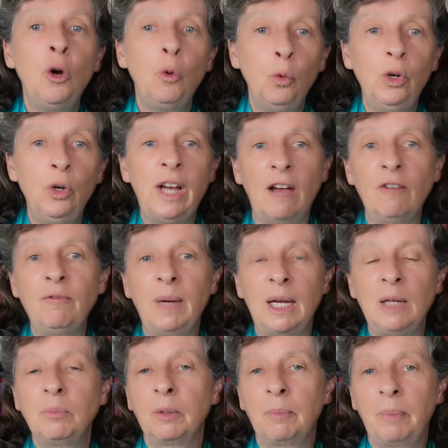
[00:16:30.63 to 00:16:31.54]
would have
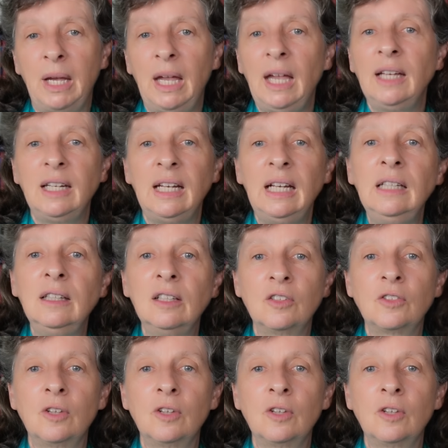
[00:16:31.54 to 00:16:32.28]
been prepared in the